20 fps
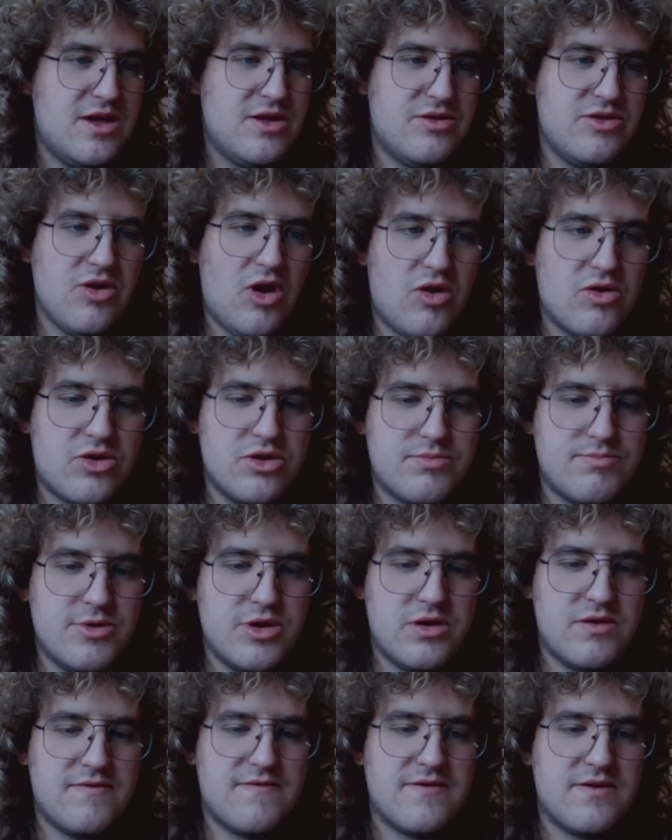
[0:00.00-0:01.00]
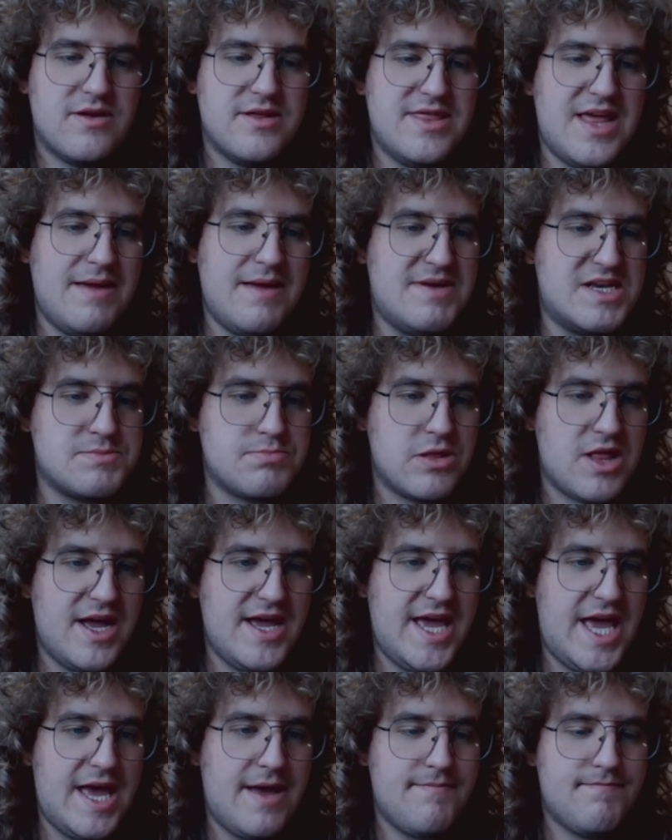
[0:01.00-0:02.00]
Not a good move. They
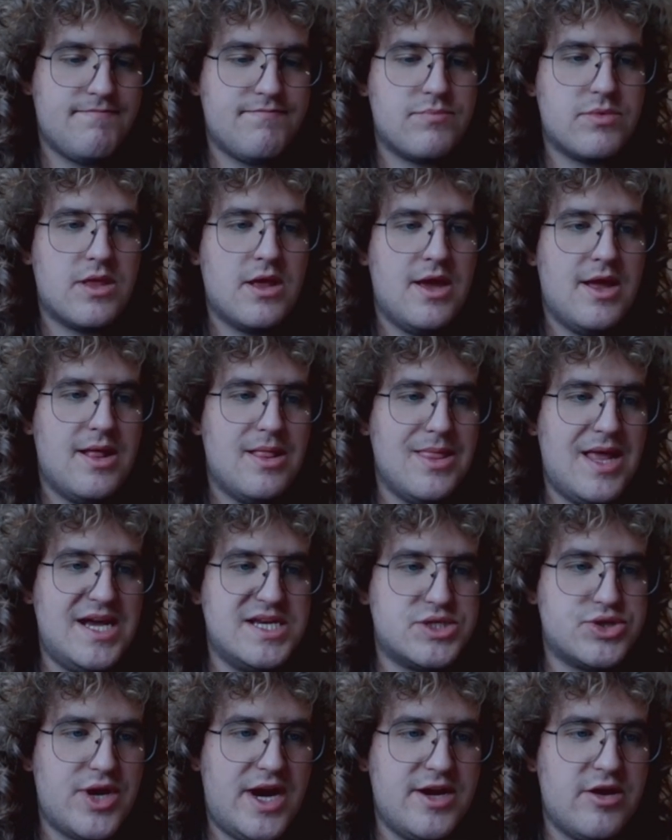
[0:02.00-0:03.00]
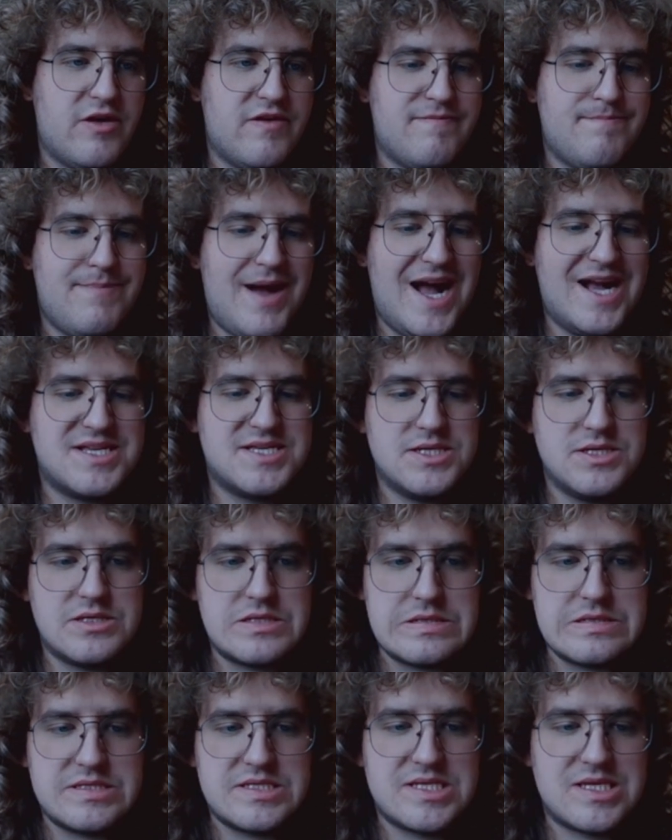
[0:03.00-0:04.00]
misplay it. Let's trade off. Back to
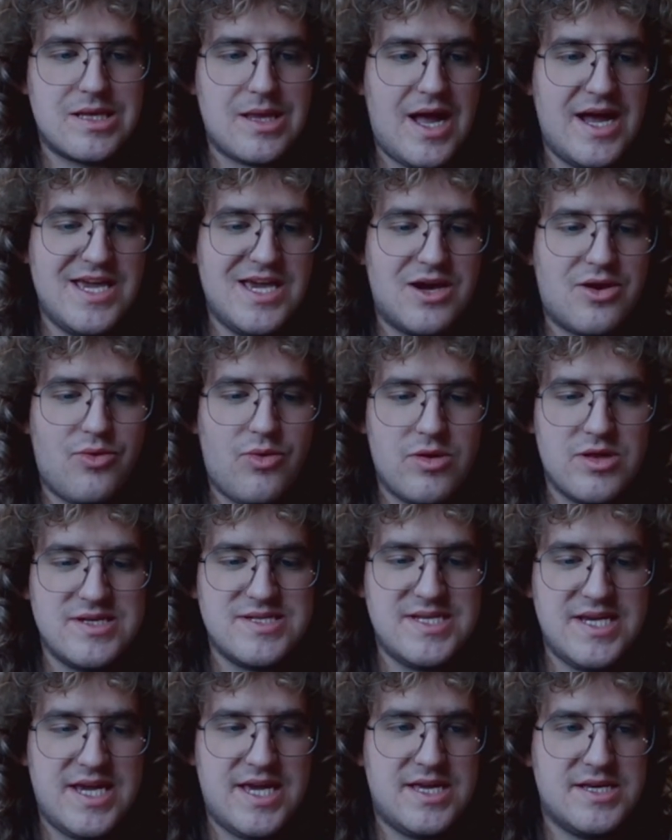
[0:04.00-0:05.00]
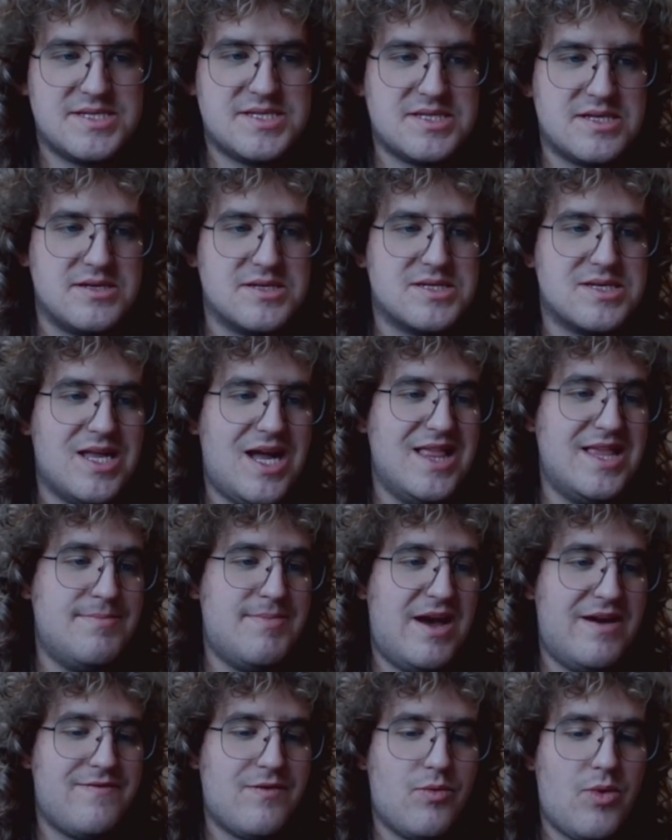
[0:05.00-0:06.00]
slight equality. Still slightly
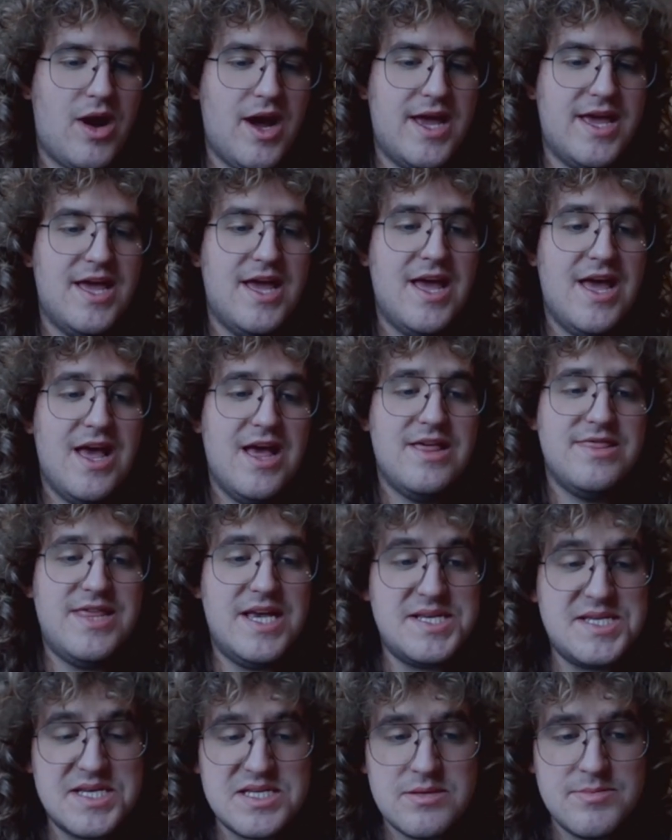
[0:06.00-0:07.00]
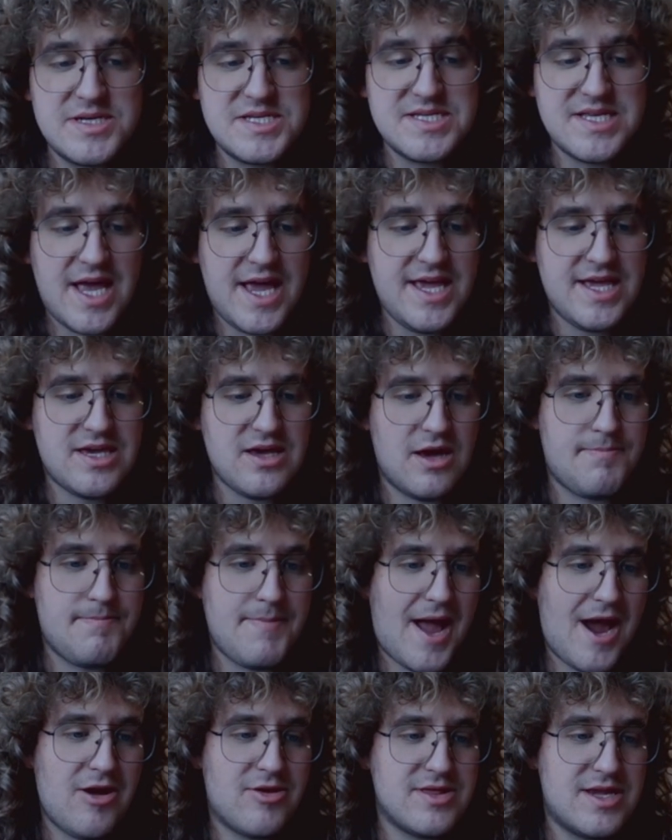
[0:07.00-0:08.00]
better for white. This is a mistake.
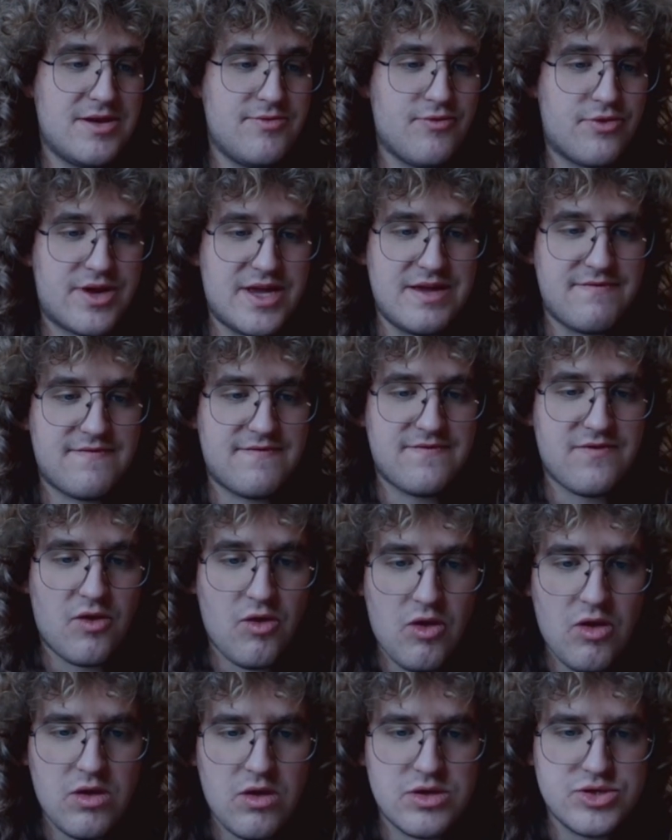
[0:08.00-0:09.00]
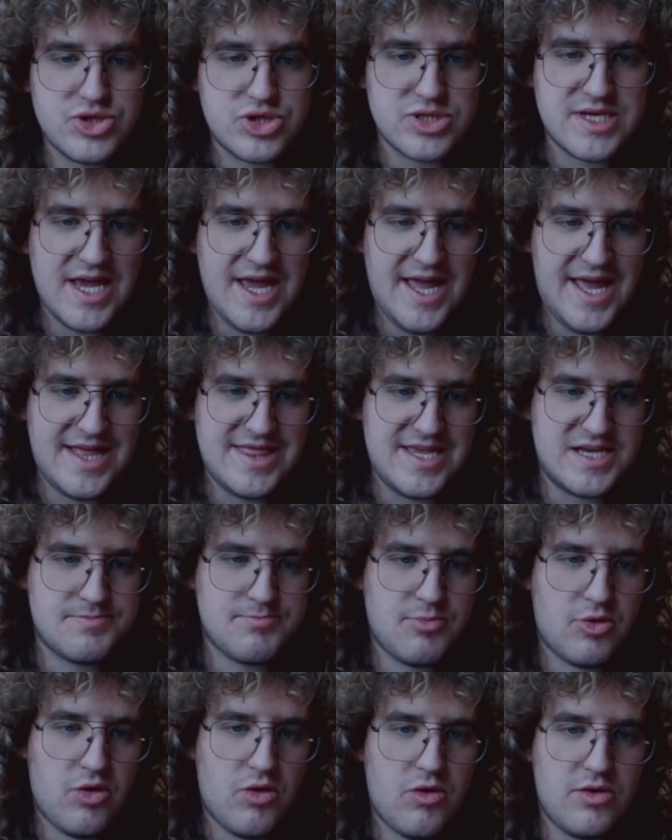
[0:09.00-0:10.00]
Apparently rook e4, just hitting this
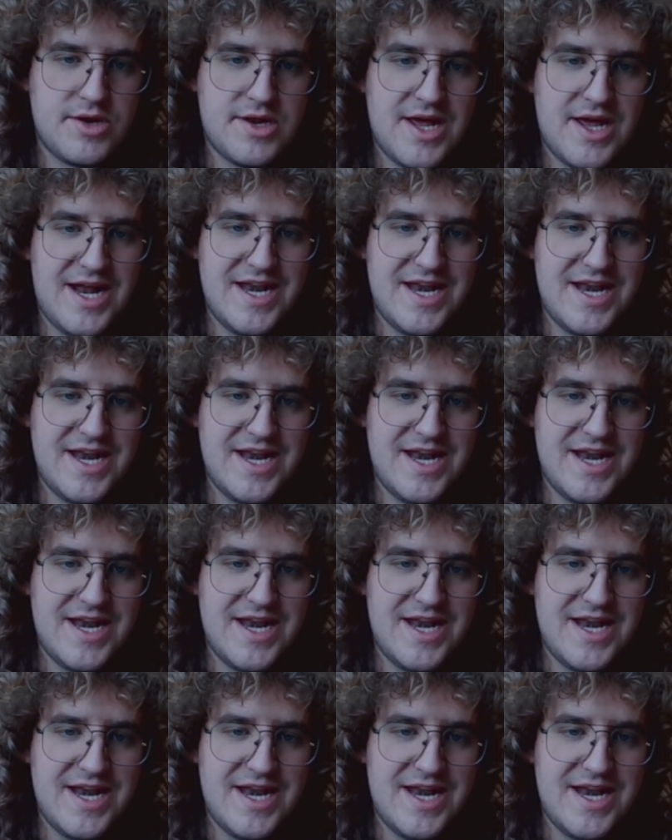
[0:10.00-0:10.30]
pawn.